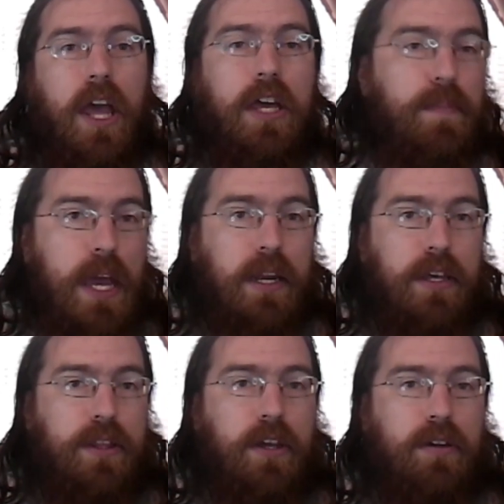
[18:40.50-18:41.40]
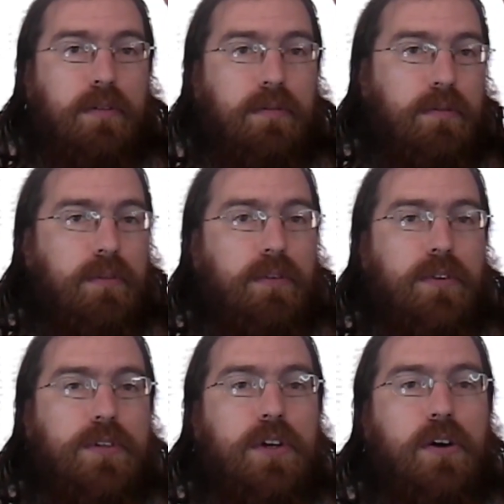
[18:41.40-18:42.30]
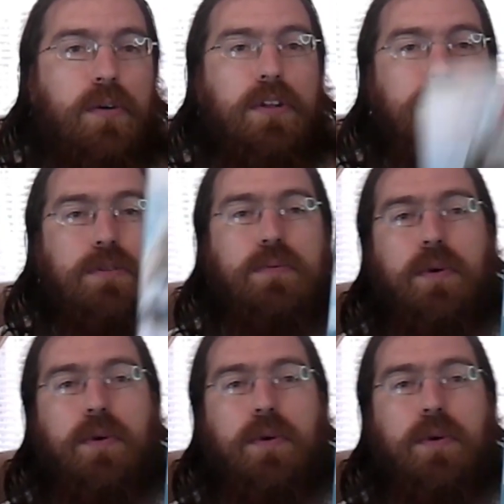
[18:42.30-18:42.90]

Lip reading: it could be anything. So this was